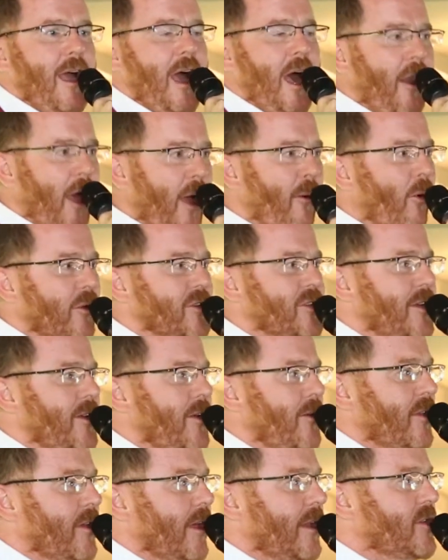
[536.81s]
and I want to
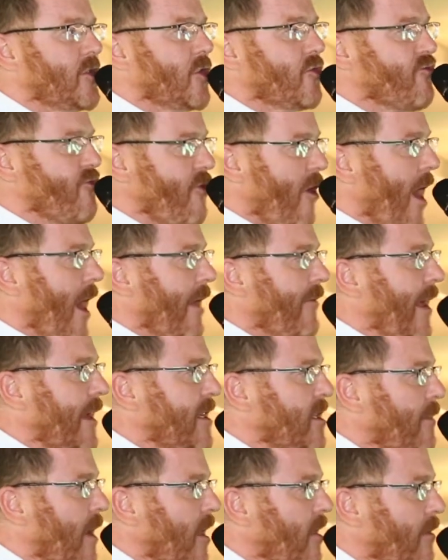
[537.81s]
use it to drive
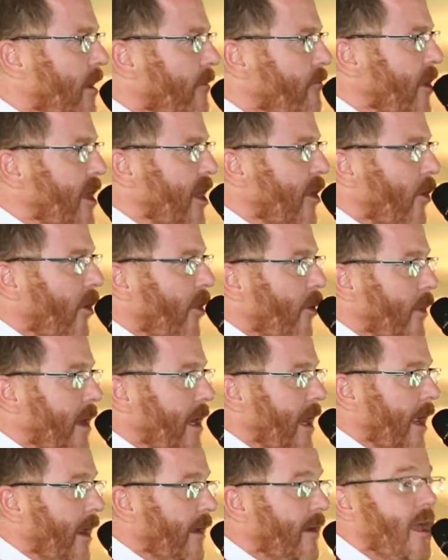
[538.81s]
that domestic renewal that we
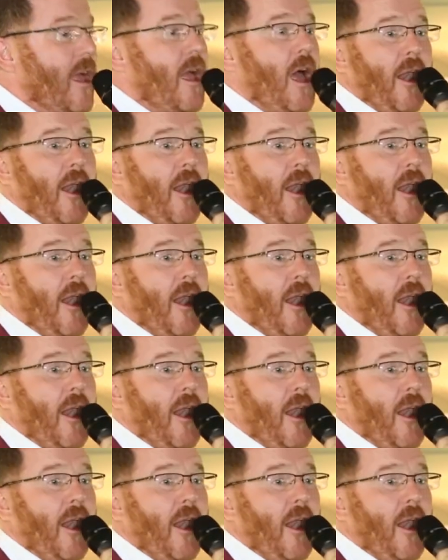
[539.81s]
need.